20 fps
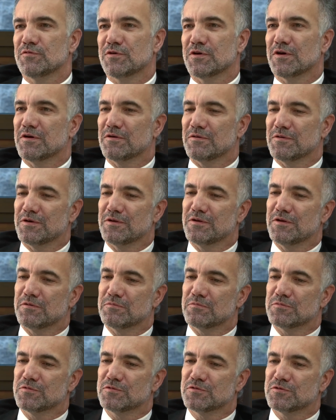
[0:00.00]
we are in
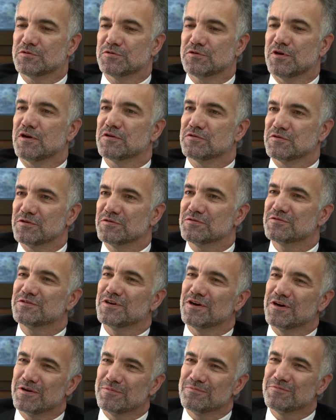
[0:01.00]
a starting
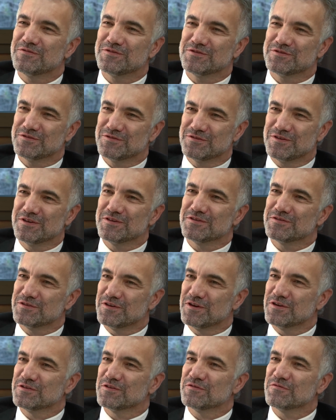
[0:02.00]

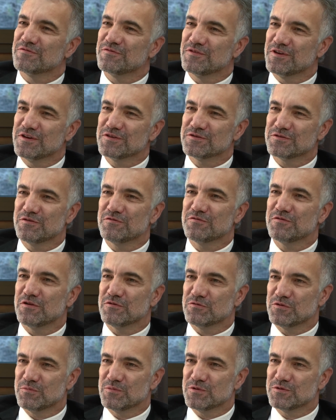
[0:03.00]
phase of
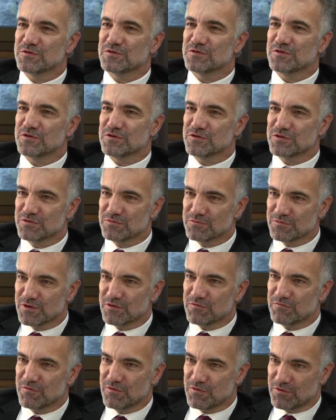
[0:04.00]
automatization,
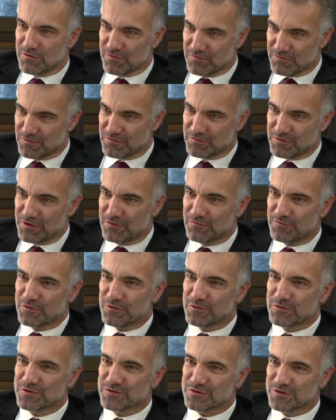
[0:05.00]
but with a real
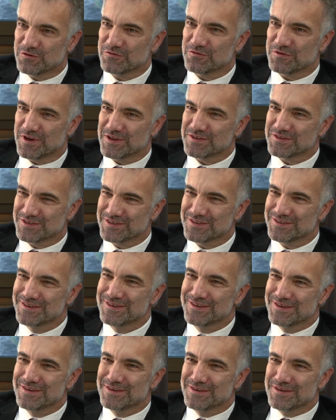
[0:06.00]
focus of
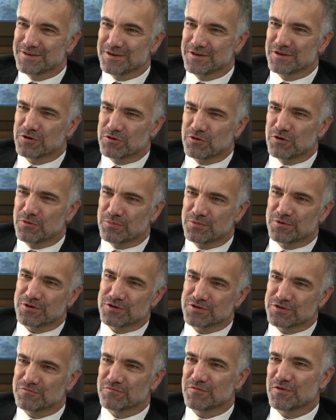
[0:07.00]
ETSI in a
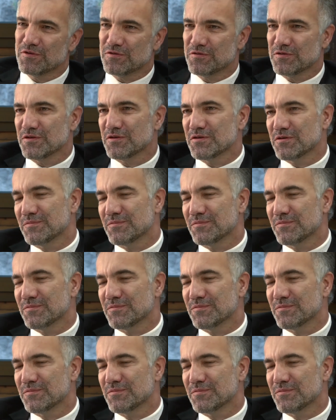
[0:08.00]
cooperation with,